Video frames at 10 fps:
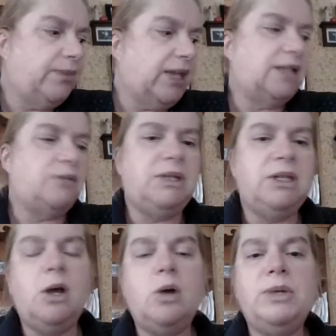As we
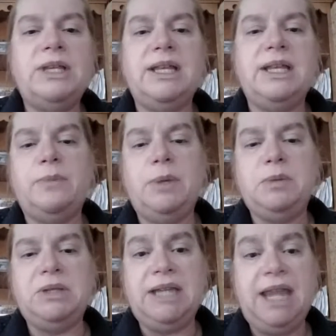know, we can give
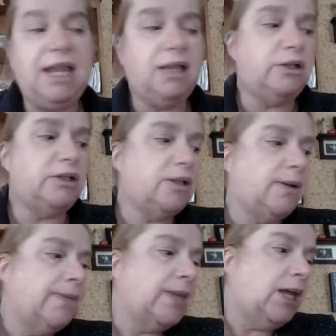people inhalers,
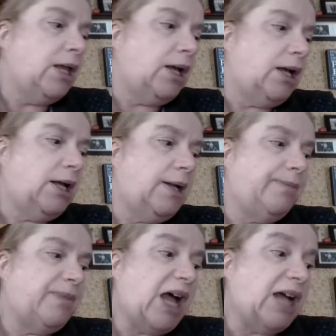
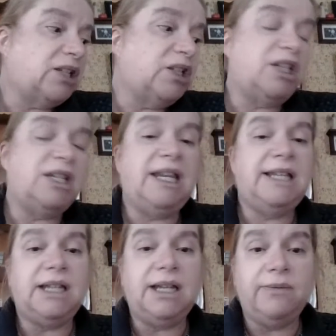oxygen,
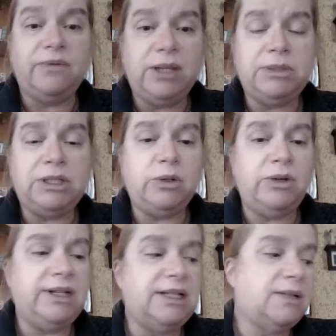
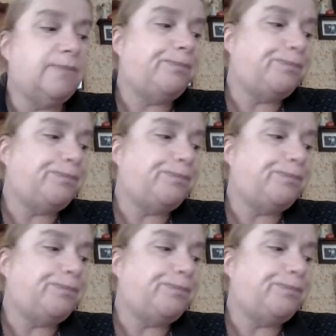anti-inflammatories.